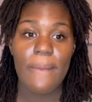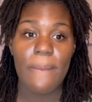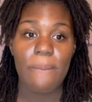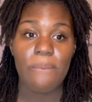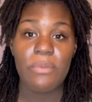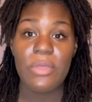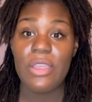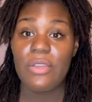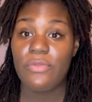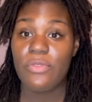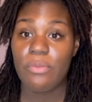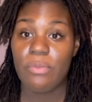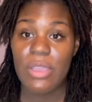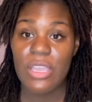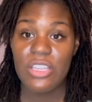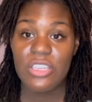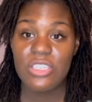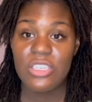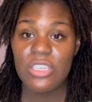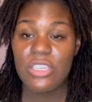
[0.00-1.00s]

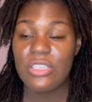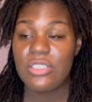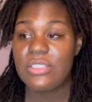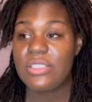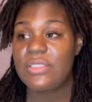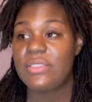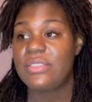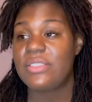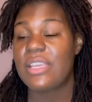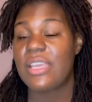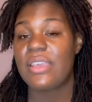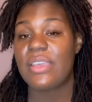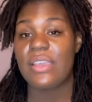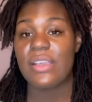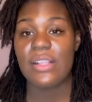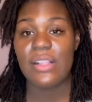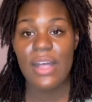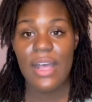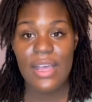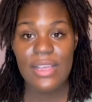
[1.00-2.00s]
information, taking
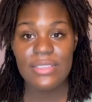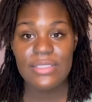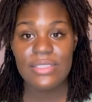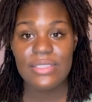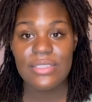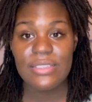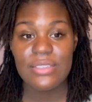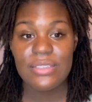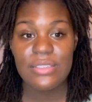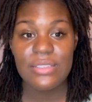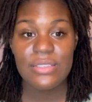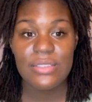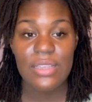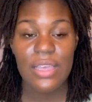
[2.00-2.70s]
classes